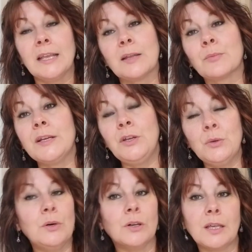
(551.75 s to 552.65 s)

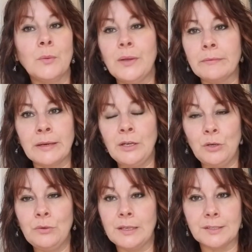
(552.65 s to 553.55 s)
Renewal. Can we
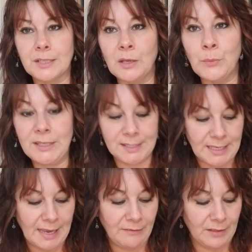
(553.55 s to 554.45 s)
renew this? Can we
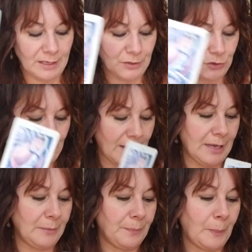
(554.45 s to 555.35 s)
save this, right?